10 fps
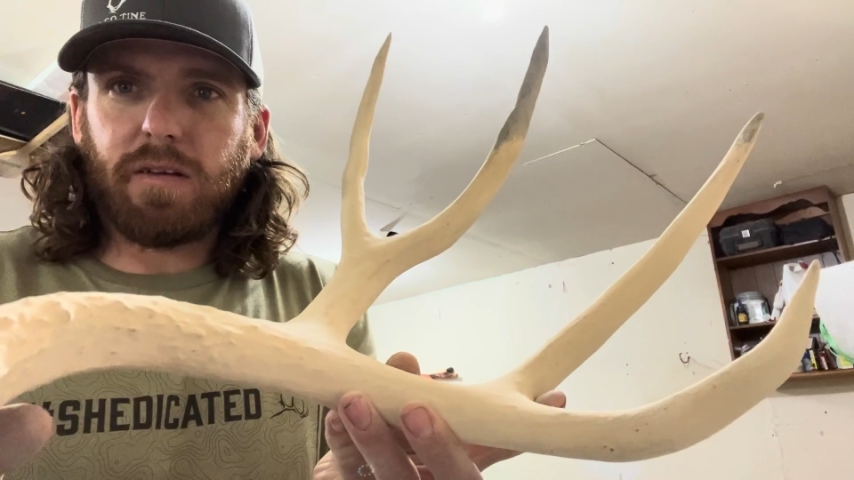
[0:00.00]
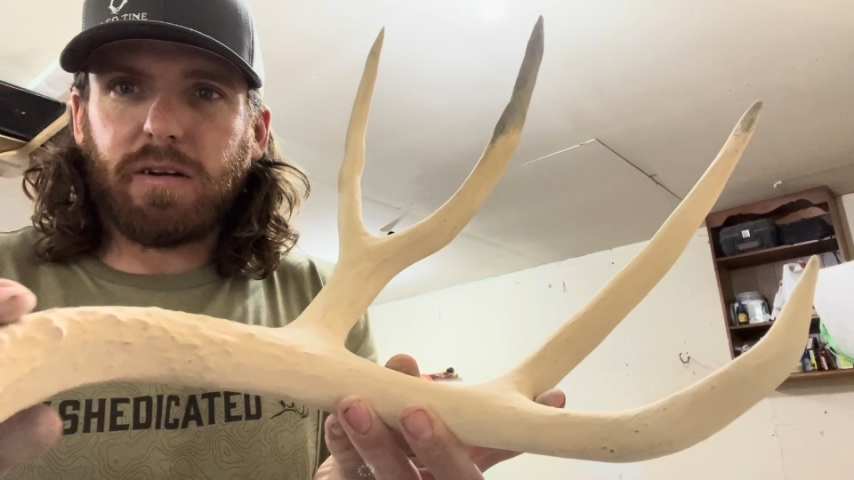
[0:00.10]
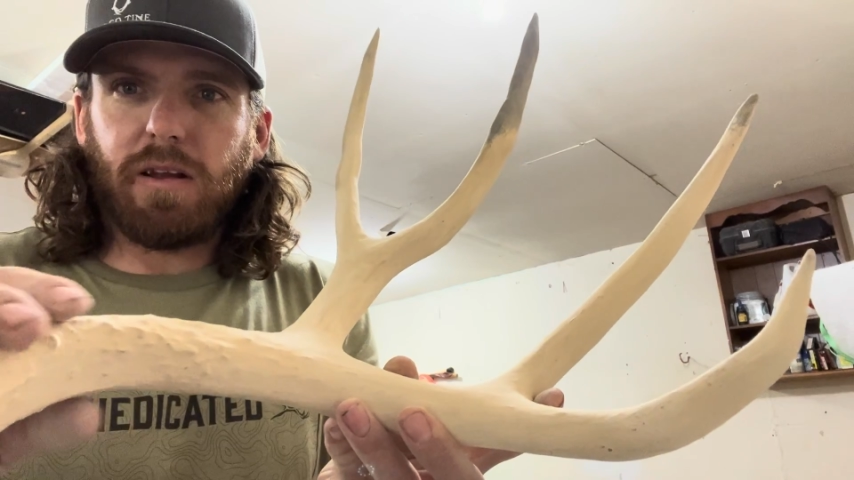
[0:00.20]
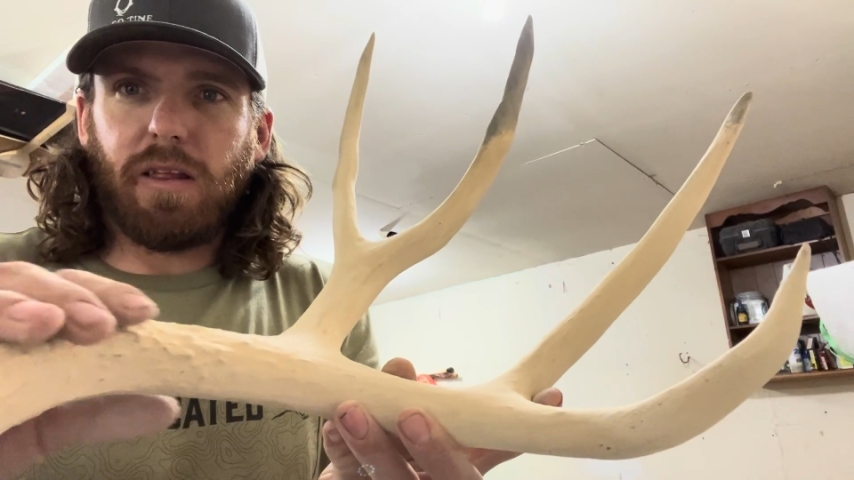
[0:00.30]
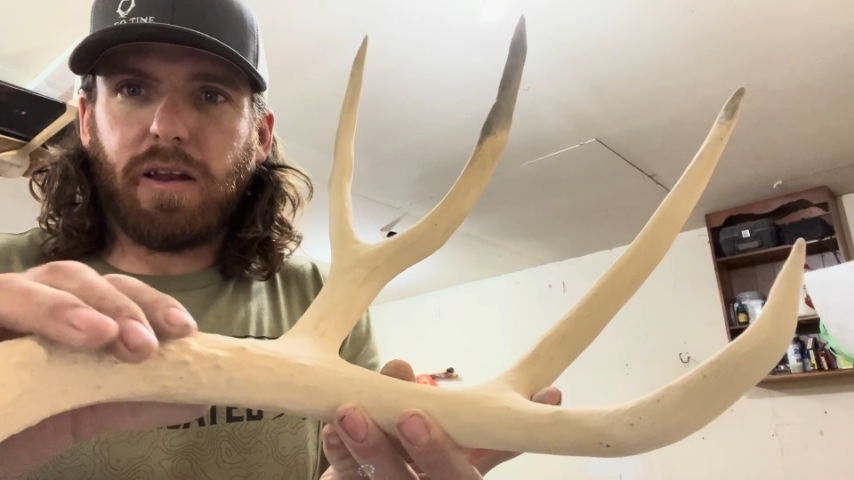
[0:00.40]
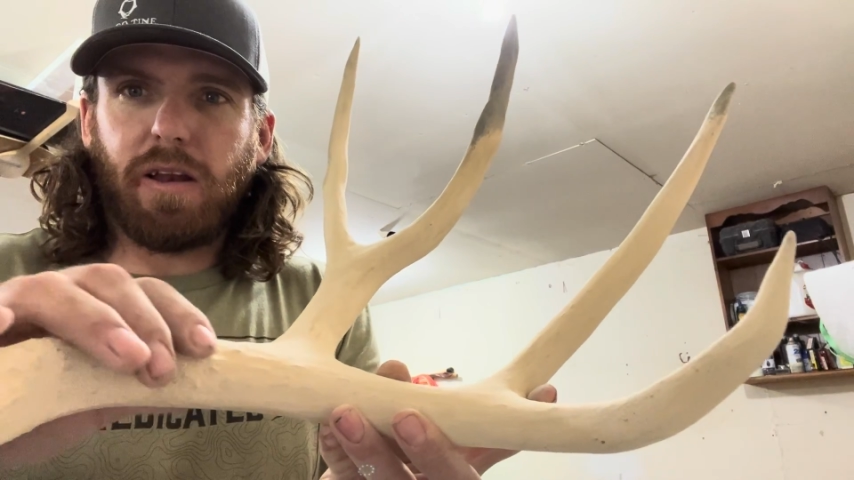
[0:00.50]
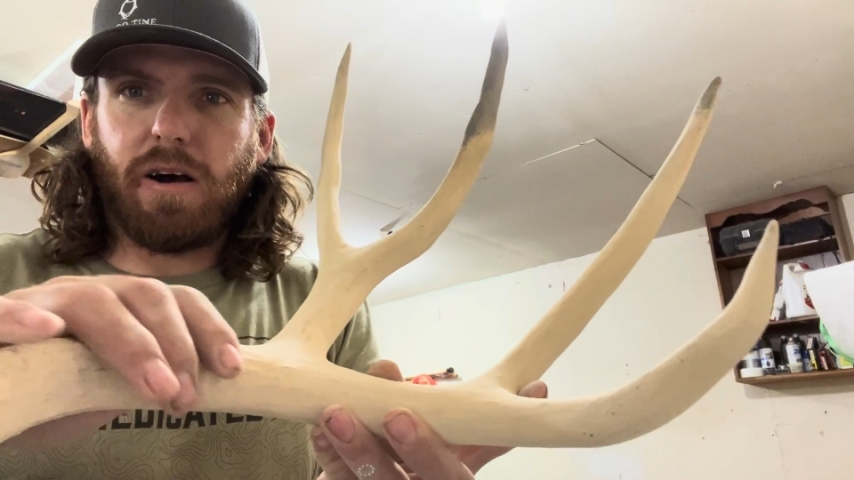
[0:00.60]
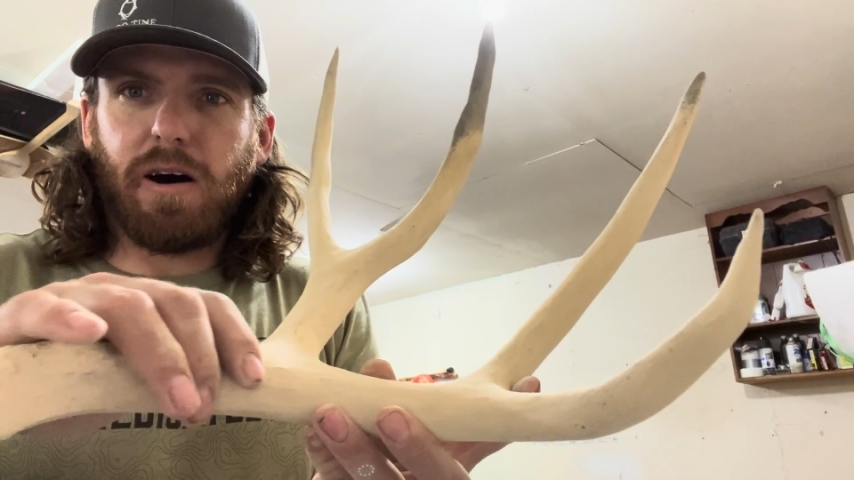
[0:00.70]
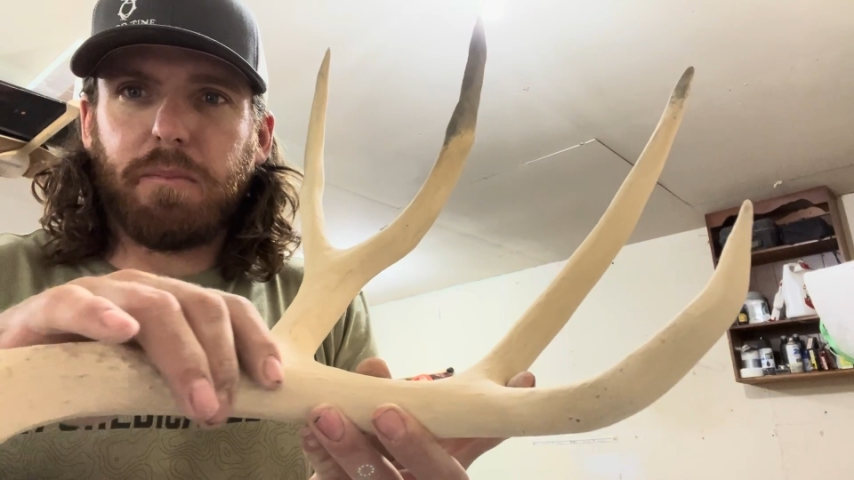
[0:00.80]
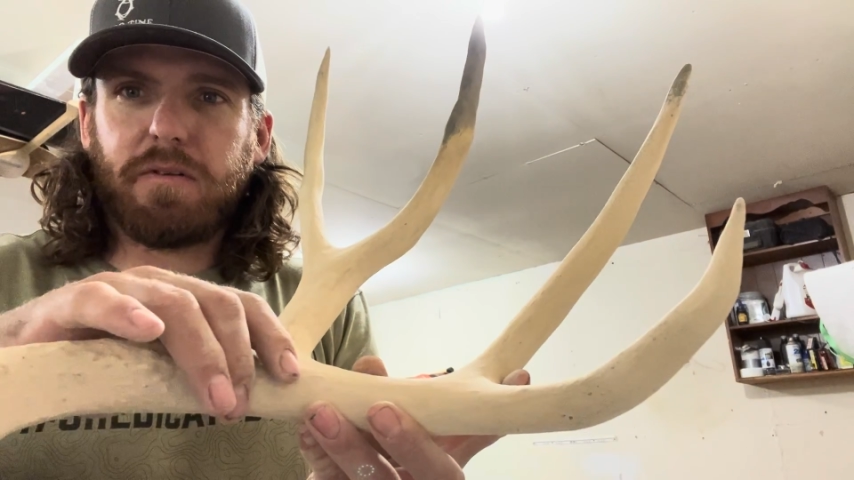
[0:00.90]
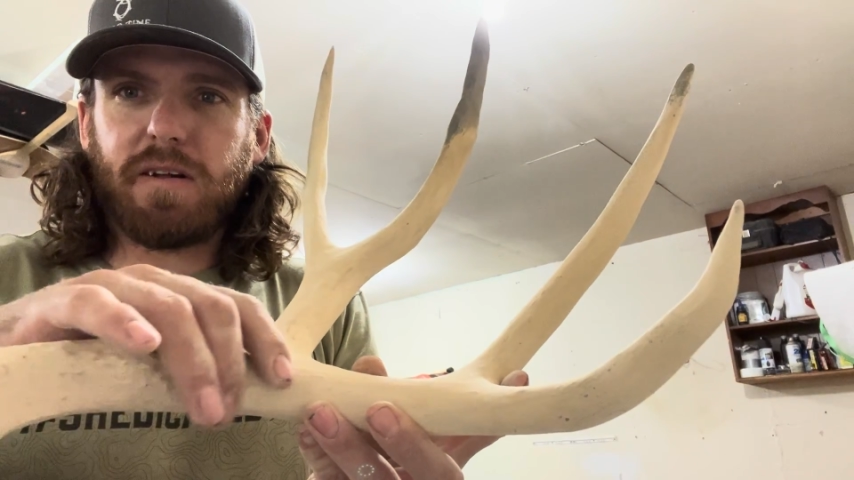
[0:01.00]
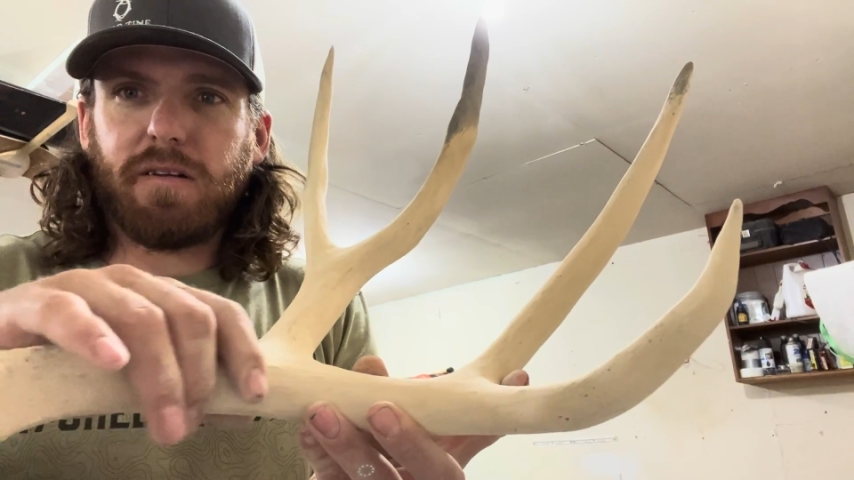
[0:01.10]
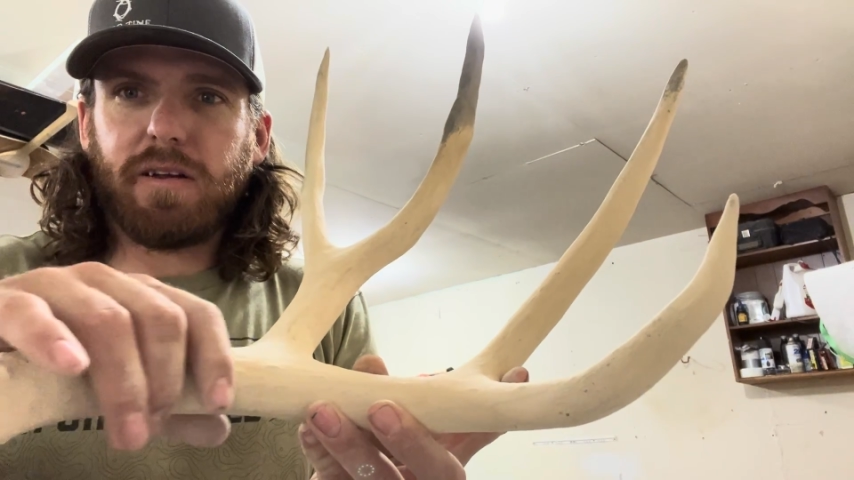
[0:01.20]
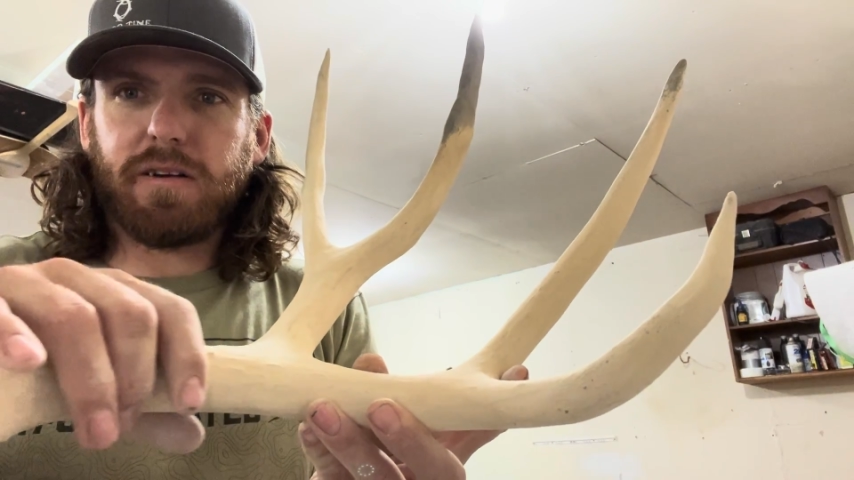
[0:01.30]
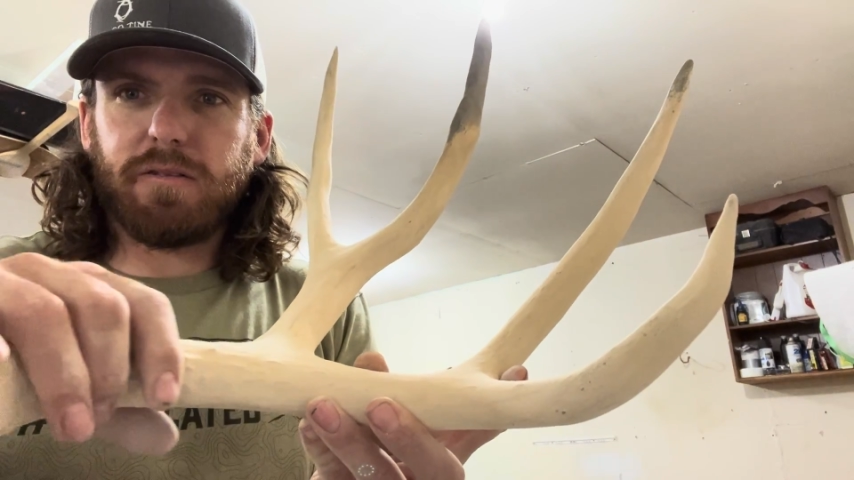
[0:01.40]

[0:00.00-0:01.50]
got a lot of knobs down here,